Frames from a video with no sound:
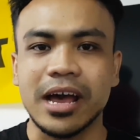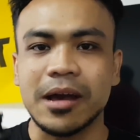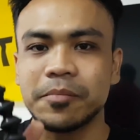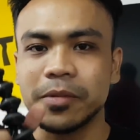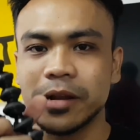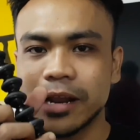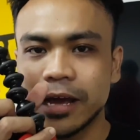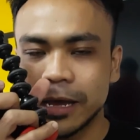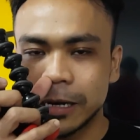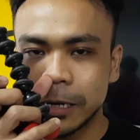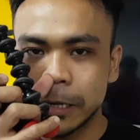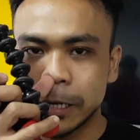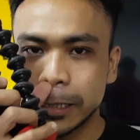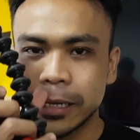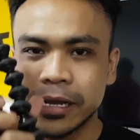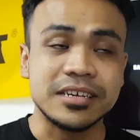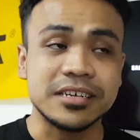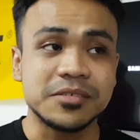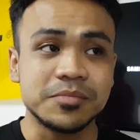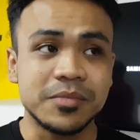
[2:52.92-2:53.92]
Apple had
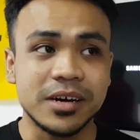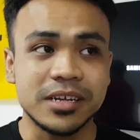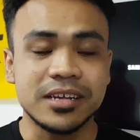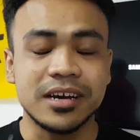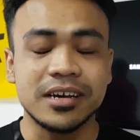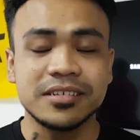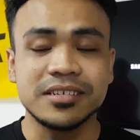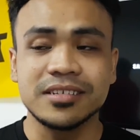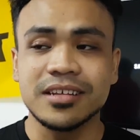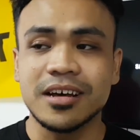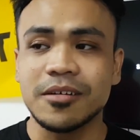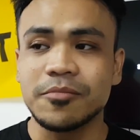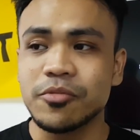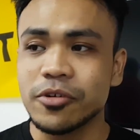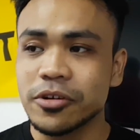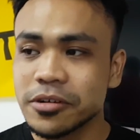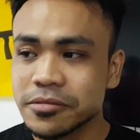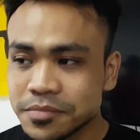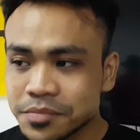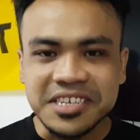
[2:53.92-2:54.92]
a 6-month head start
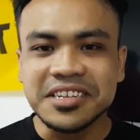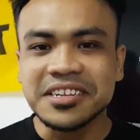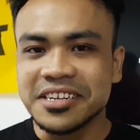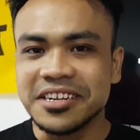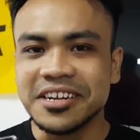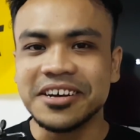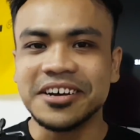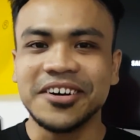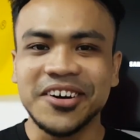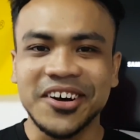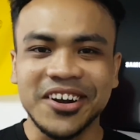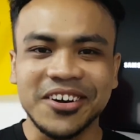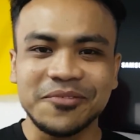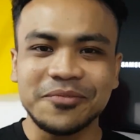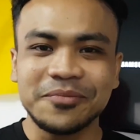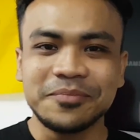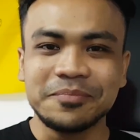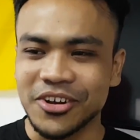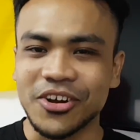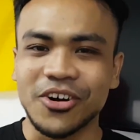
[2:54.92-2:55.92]
pun, still dia
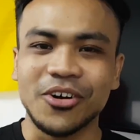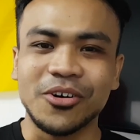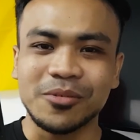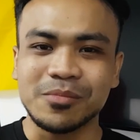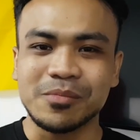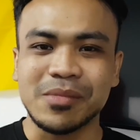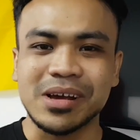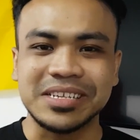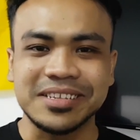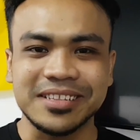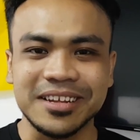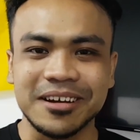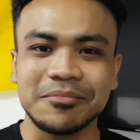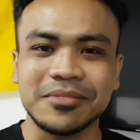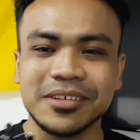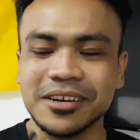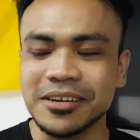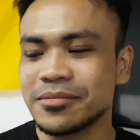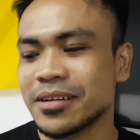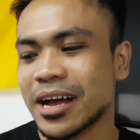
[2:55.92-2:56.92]
orang, you know, messed
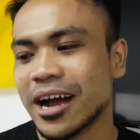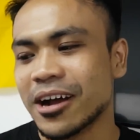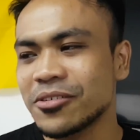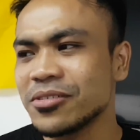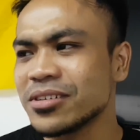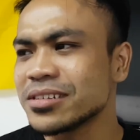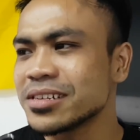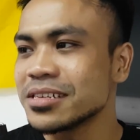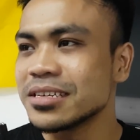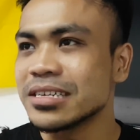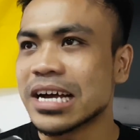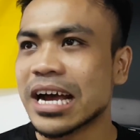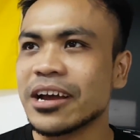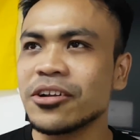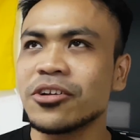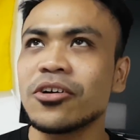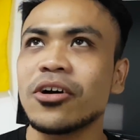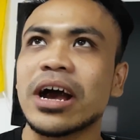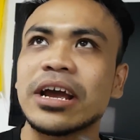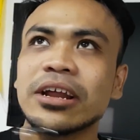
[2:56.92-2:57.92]
up the... Aku rasa,
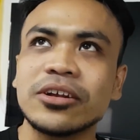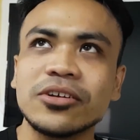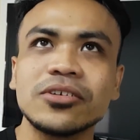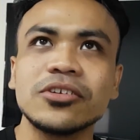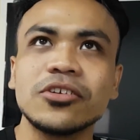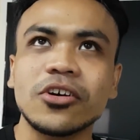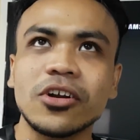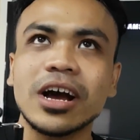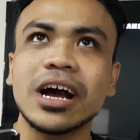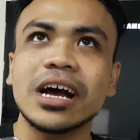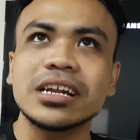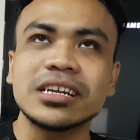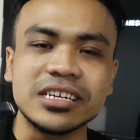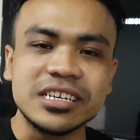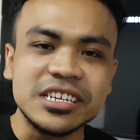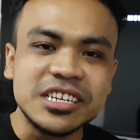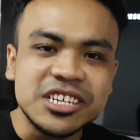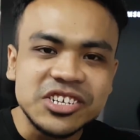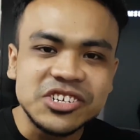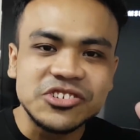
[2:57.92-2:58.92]
I know dia orang ada
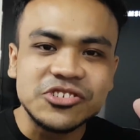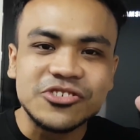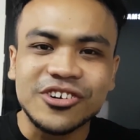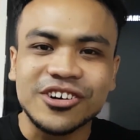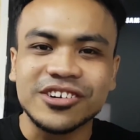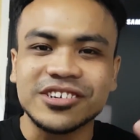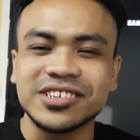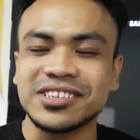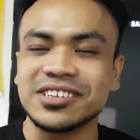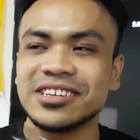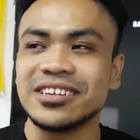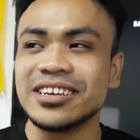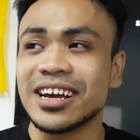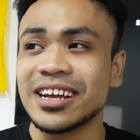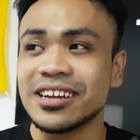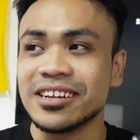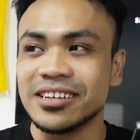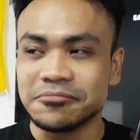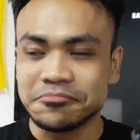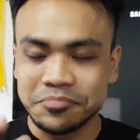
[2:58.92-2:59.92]
niche, dia orang
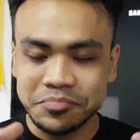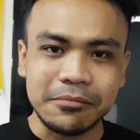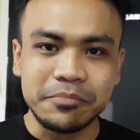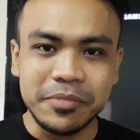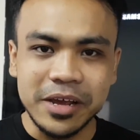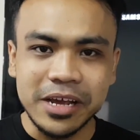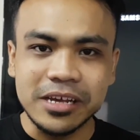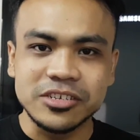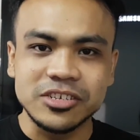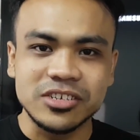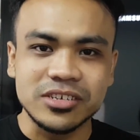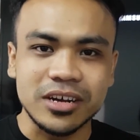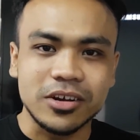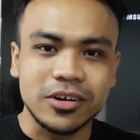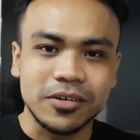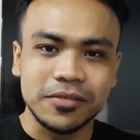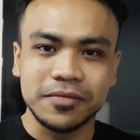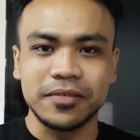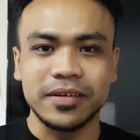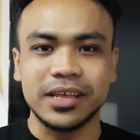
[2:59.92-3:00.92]
sendiri ada that big
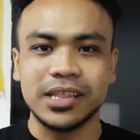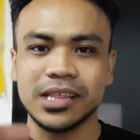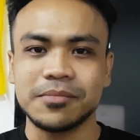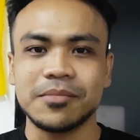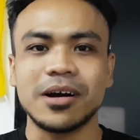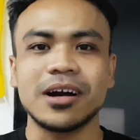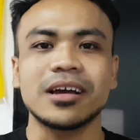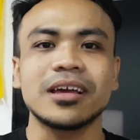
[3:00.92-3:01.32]
chunk of in the